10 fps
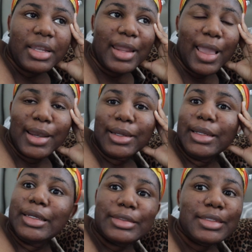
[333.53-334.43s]
the
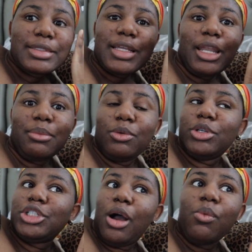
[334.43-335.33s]
analytics is telling me
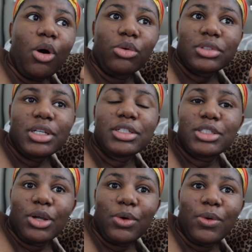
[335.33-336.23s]
what y'all want,
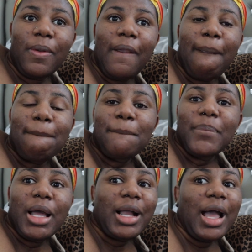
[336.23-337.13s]
so
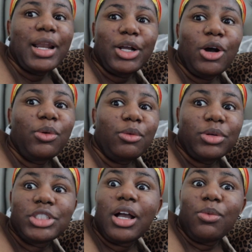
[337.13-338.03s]
I gotta go with
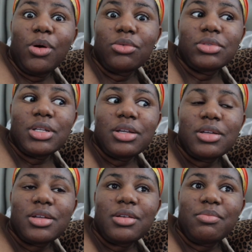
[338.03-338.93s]
what y'all want.
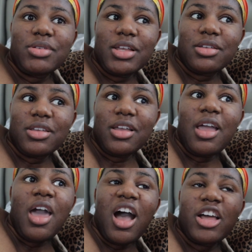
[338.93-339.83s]
But
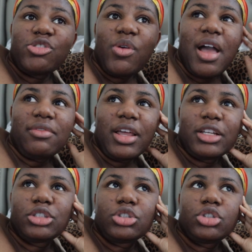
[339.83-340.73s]
I do have
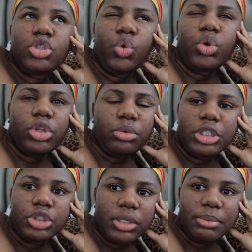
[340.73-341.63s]
like 2 or 3
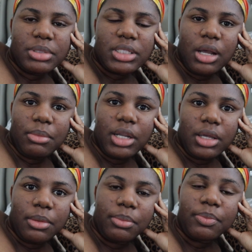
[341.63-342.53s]
trips coming
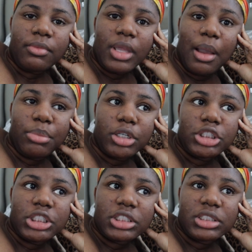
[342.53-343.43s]
up. I
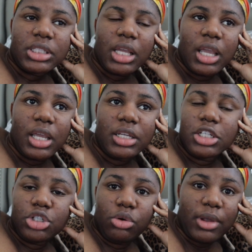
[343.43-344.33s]
purchased a
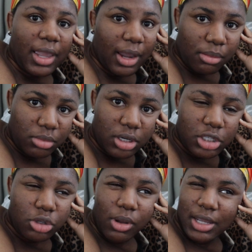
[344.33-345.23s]
digital camera
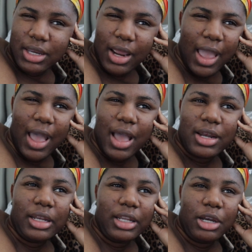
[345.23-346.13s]
so I can add
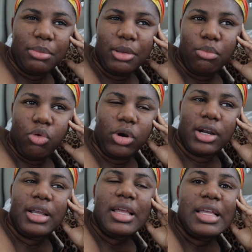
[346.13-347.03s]
a little bit more
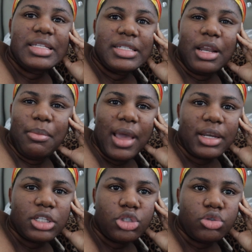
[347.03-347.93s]

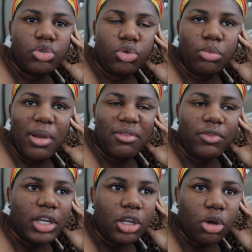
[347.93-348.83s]
cinematics to my
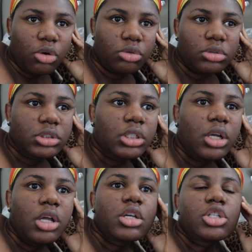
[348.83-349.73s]
videos.
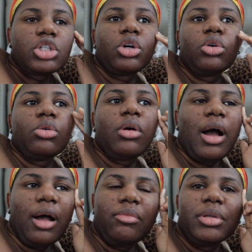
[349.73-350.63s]
So
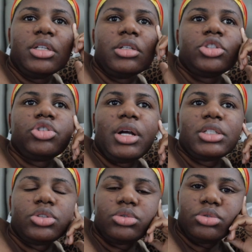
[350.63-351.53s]
I've been
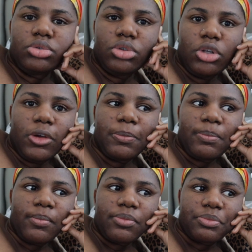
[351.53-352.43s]
trying to, you know,
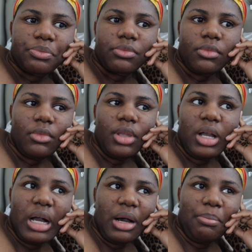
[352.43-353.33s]

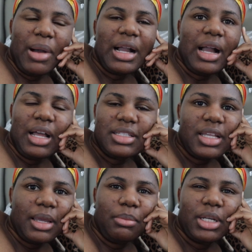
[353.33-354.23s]
up my
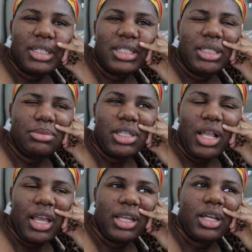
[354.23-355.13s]
content, but it seems
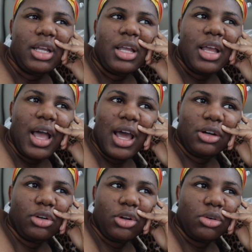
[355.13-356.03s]
like, I
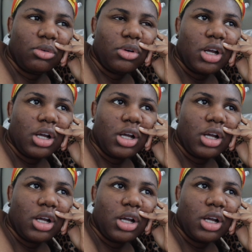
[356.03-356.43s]
don't know,